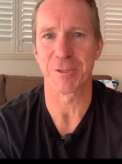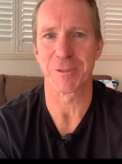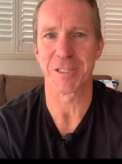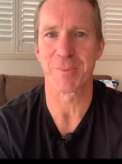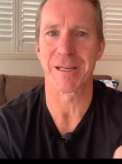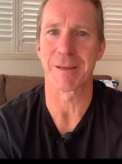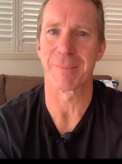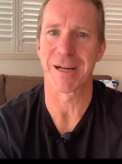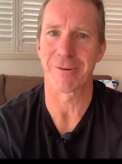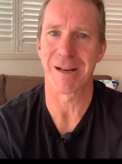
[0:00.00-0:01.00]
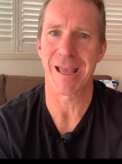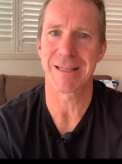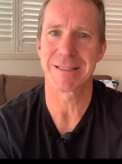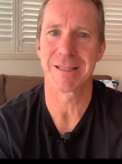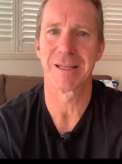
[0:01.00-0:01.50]
between spending money on
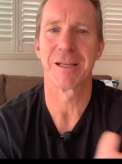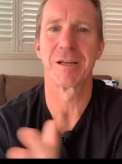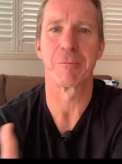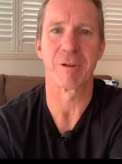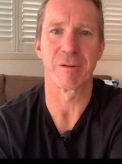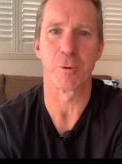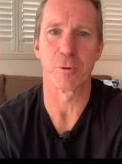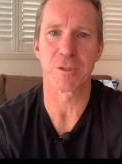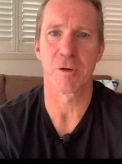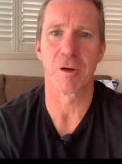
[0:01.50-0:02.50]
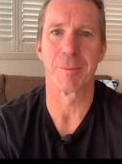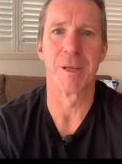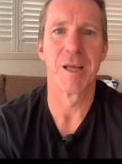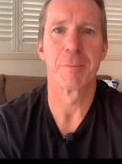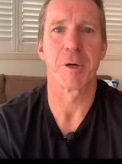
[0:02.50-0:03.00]
ads with your time.
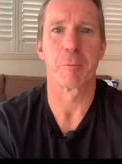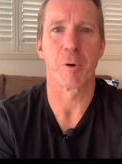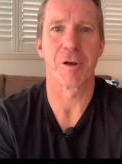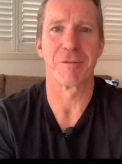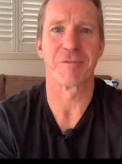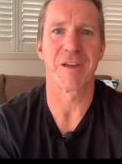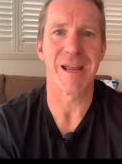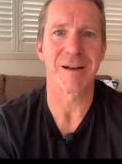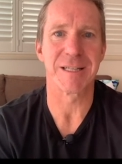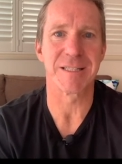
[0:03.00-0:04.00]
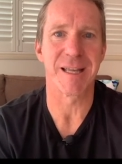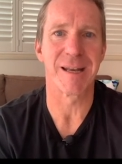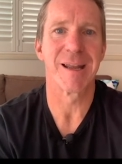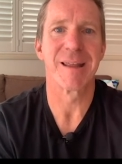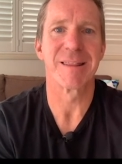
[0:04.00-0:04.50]
But what I've found is that
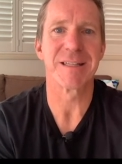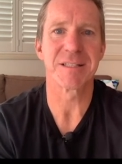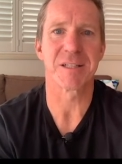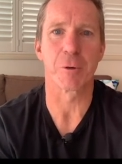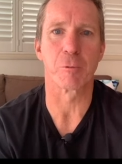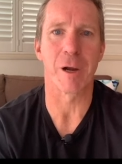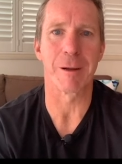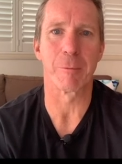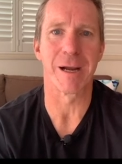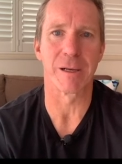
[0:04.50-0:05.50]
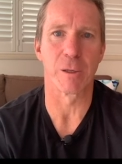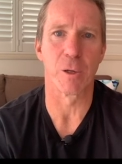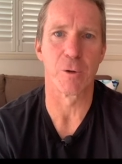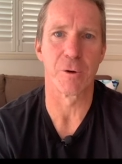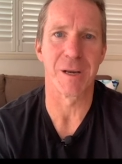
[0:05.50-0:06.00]
this is a great way to
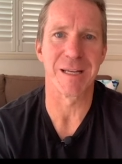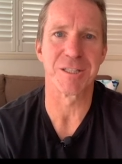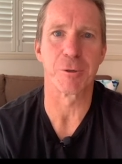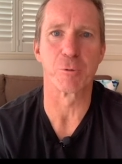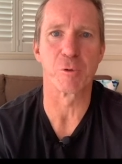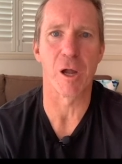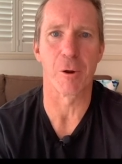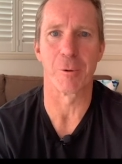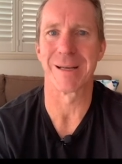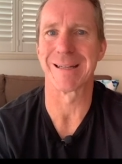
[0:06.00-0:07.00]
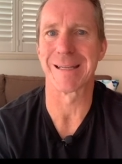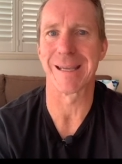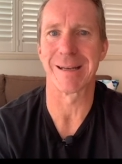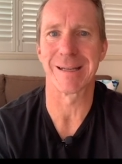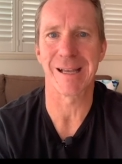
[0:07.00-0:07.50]
learn as you grow and to
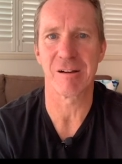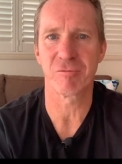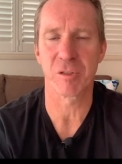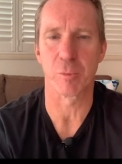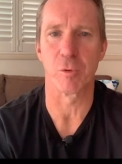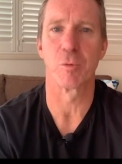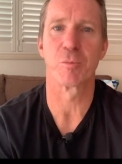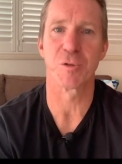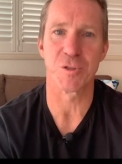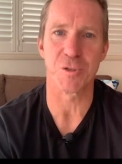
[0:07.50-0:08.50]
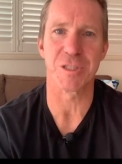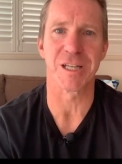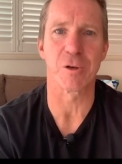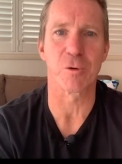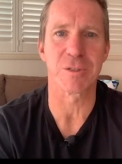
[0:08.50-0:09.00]
get comfortable
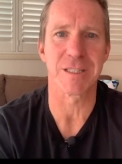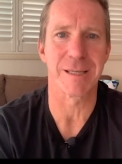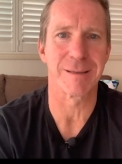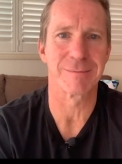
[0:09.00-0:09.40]
producing content.